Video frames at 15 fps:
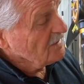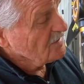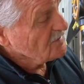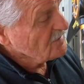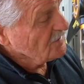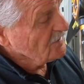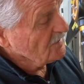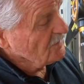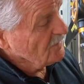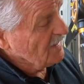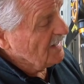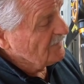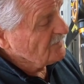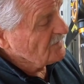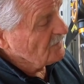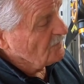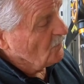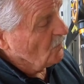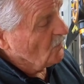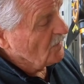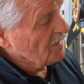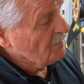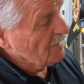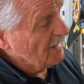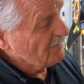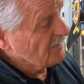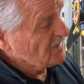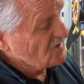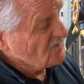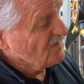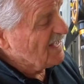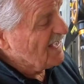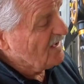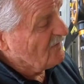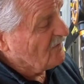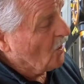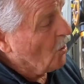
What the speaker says: So you don't have to worry about this valve